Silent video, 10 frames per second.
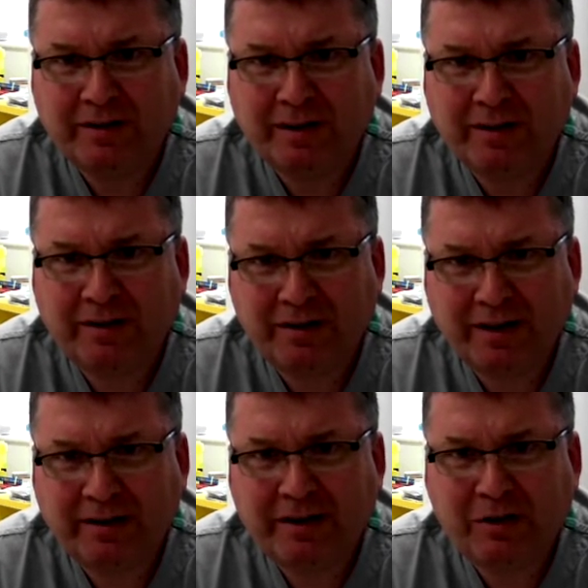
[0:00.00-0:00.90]
Like, how the
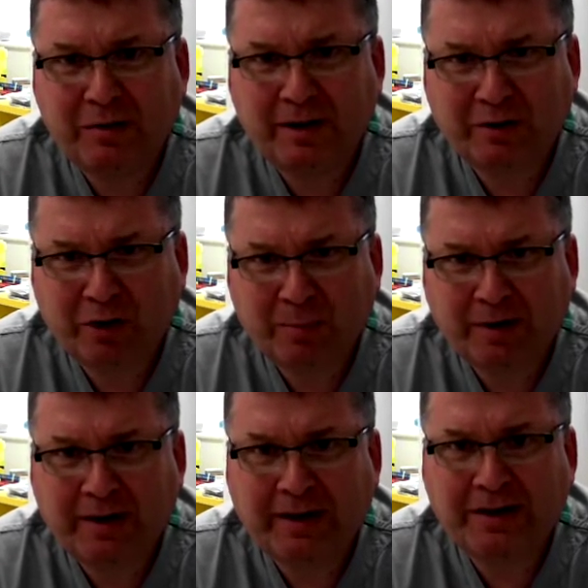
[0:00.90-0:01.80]
hell did he do that
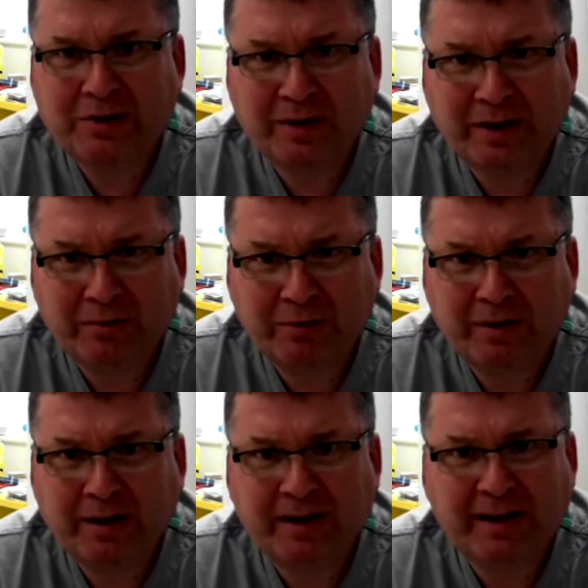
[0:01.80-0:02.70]
horrible case or get through
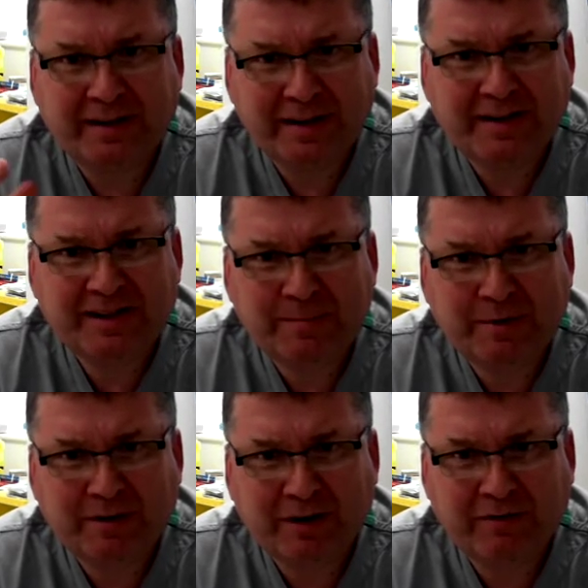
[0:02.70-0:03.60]
that? And it didn't seem
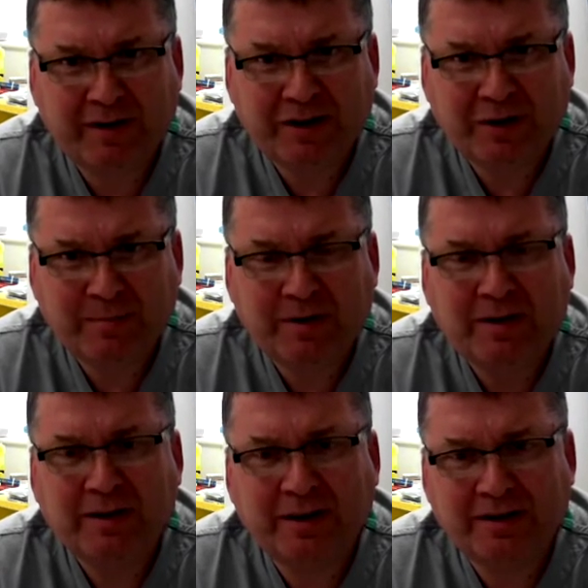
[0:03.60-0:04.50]
to affect him
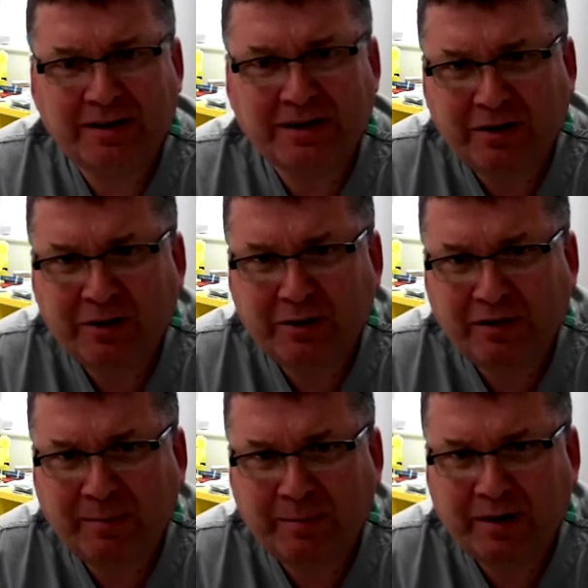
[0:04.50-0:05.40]
because it's starting to
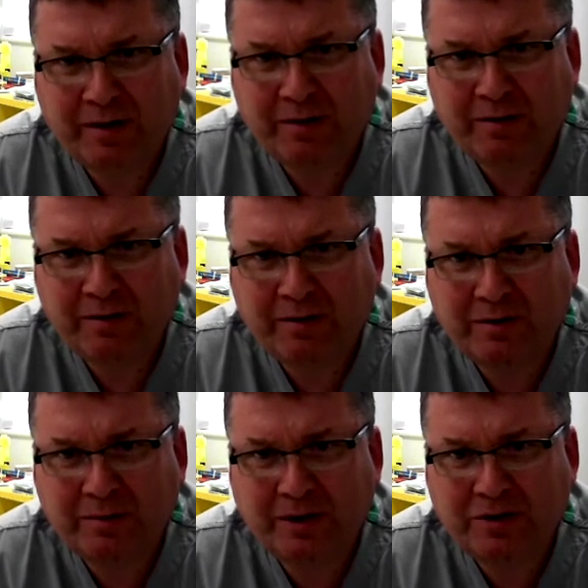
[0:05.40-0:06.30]
affect me now,
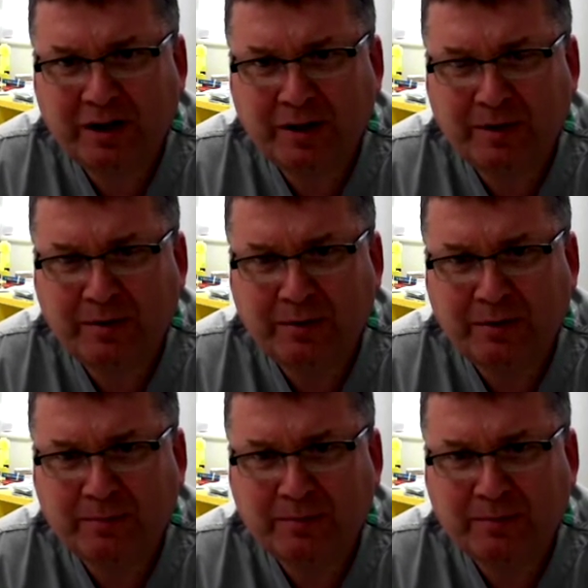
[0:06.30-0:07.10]
as you get a bit older.